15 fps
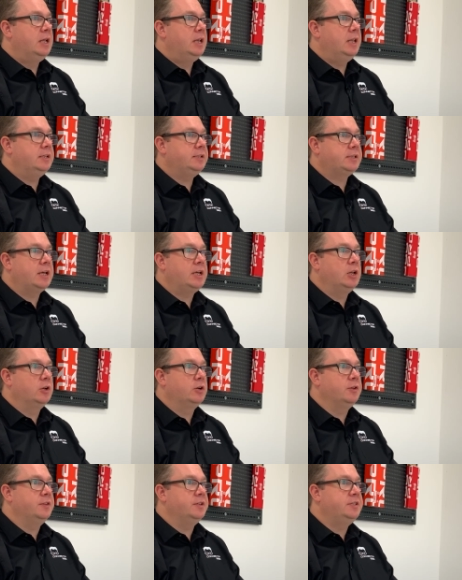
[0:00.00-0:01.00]
Let's take a
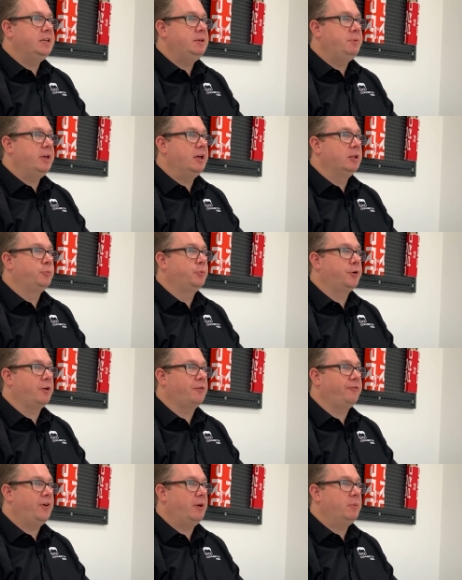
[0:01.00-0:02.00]
look at the D B L
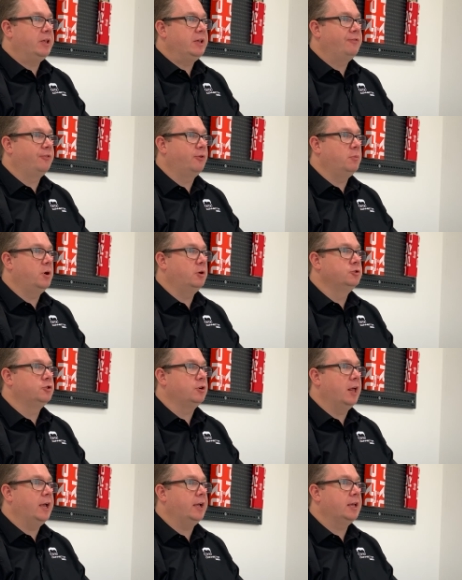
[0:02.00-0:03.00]
product family from
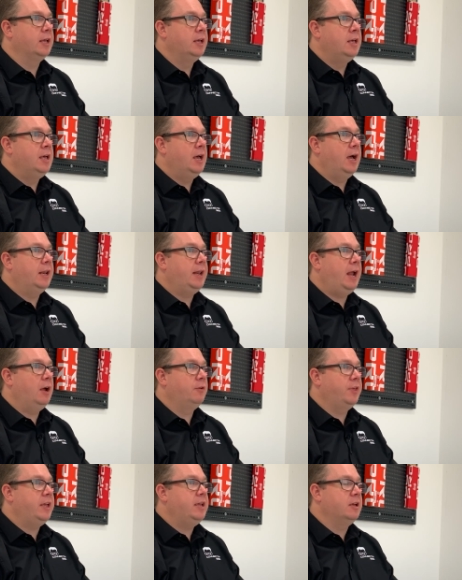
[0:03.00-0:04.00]
Entrelec and how
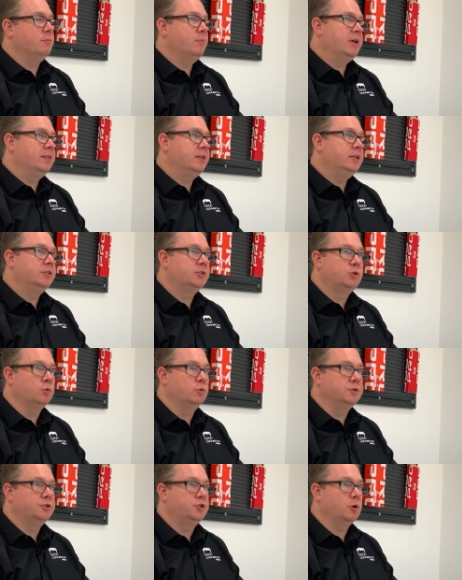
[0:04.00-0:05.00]
they can make the
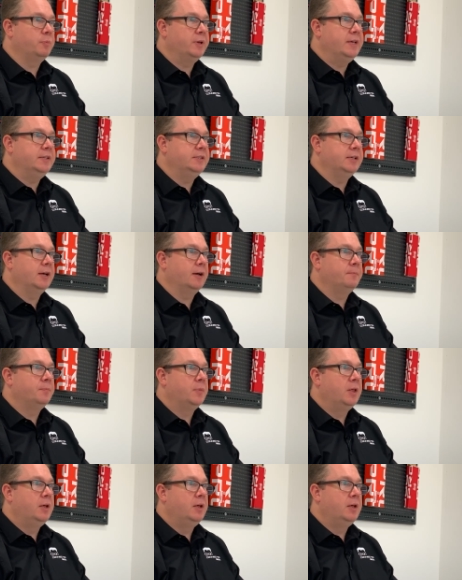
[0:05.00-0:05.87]
installer's job easier.